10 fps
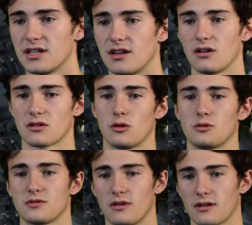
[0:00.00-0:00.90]
in our
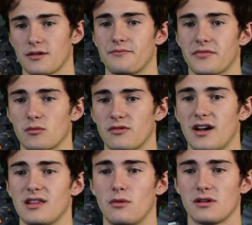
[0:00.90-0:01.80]
coursework.
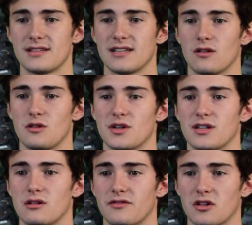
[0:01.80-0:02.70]
Without the modern
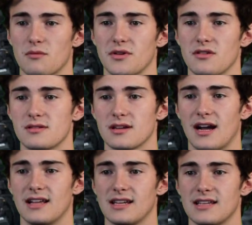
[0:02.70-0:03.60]
technology of the computer
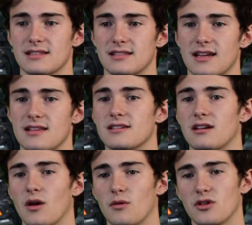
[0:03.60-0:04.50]
and internet,
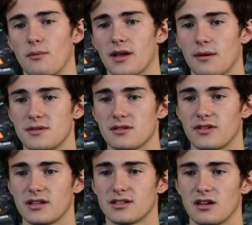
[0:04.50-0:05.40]
I would not be able to
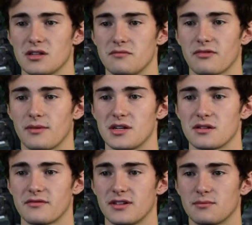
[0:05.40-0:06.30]
research
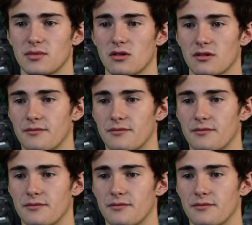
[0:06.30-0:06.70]
information for this blog.